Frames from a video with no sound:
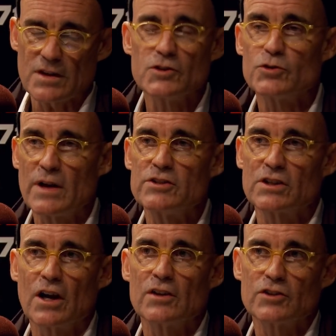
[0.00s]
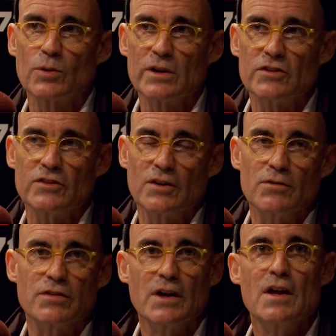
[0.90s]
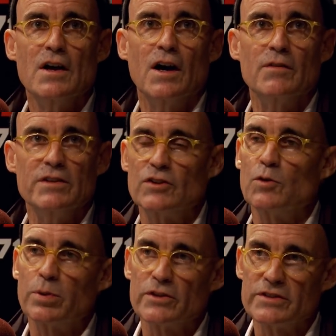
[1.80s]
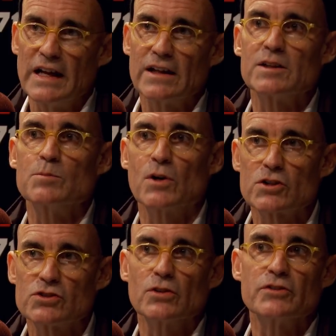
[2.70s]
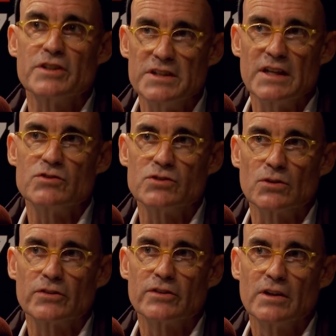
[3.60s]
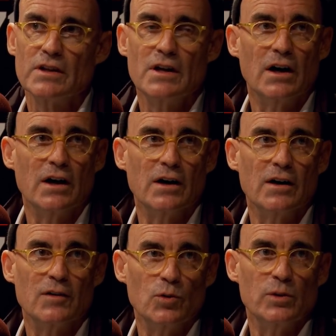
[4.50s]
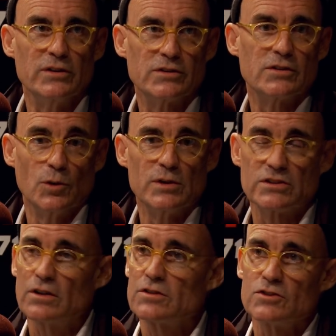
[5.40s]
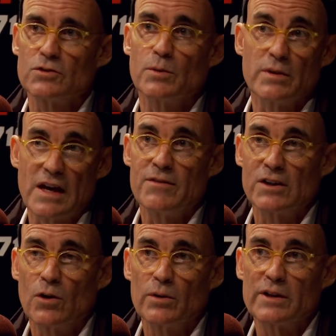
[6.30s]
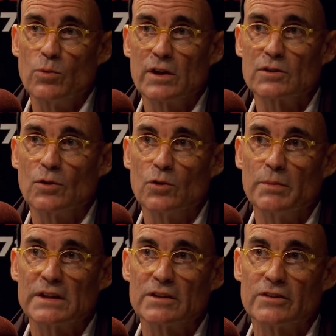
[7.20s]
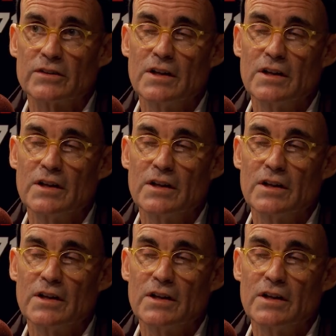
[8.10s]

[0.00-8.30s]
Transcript: the tragic consequences of his own personality, Mark Schultz and Dave Schultz. Who we start the story with having already won gold medals.